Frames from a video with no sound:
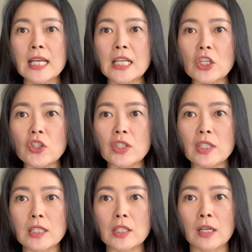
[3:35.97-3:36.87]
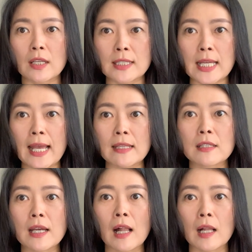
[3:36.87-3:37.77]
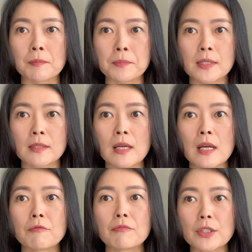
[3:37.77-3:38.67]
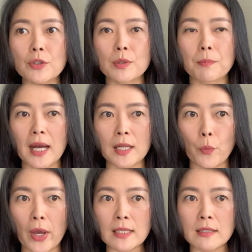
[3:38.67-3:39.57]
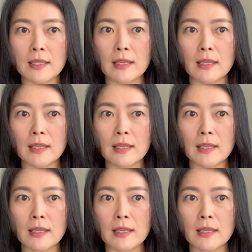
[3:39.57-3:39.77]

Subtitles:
EGCG content helps reduce body weight